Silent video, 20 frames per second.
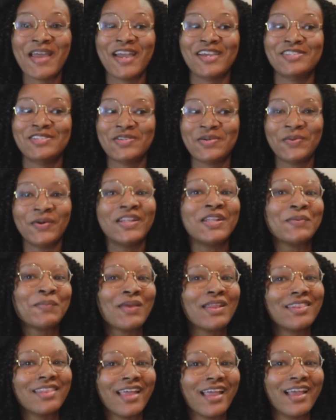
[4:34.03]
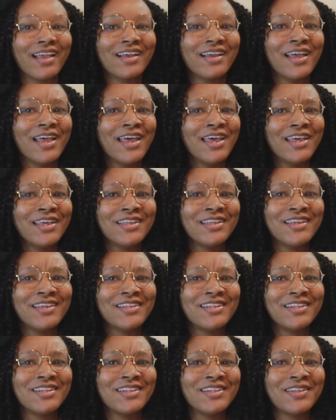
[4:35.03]
back. So what did we think?
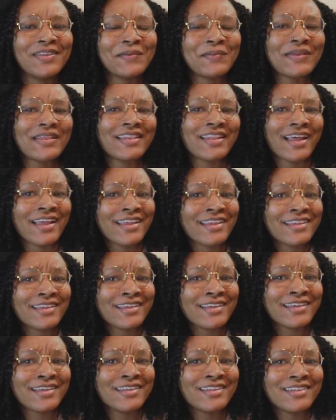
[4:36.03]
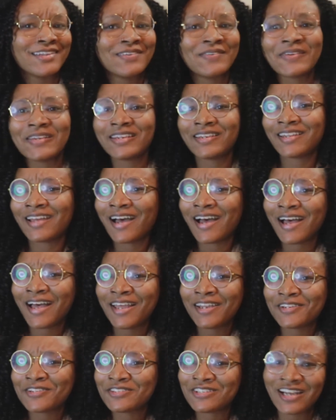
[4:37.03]
Did we like it? Did we
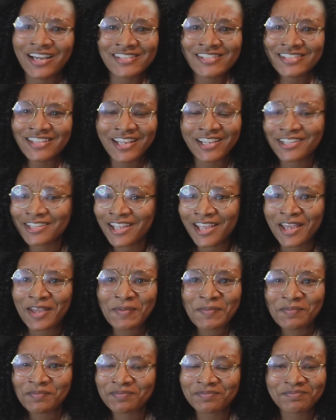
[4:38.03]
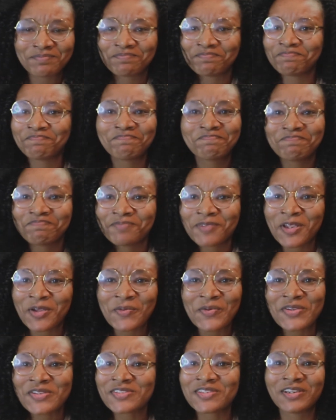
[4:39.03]
not? Did you guys think that
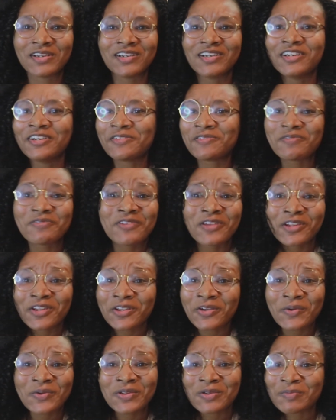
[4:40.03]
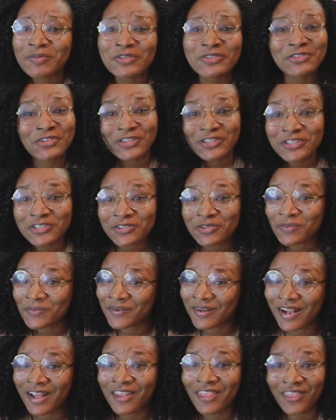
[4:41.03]
it was a good video demonstration on
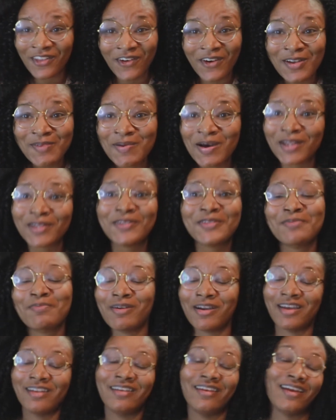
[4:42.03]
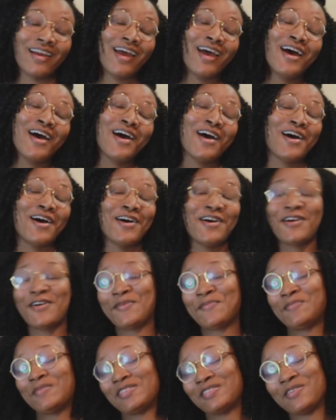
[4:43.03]
what I thought about this product?
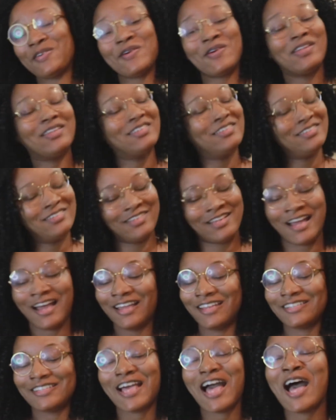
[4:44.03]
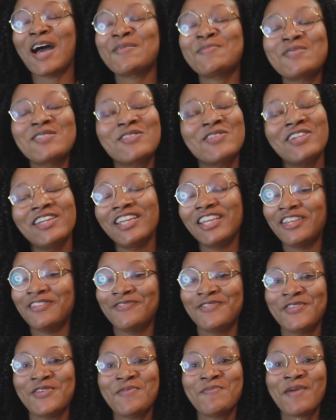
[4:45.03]
Um, so guys, I'm just going to
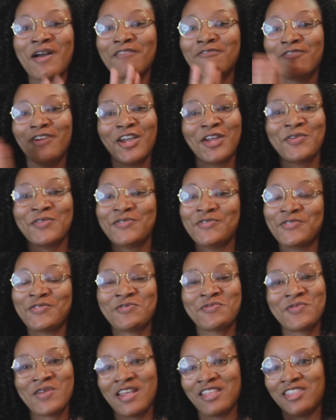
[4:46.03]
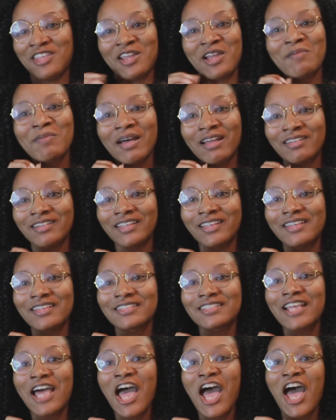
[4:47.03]
give you my final review on what I think about
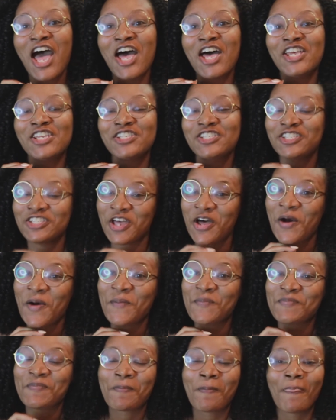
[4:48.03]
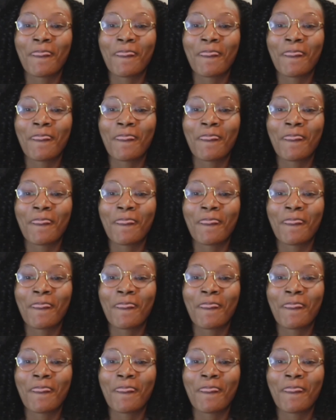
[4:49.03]
this. So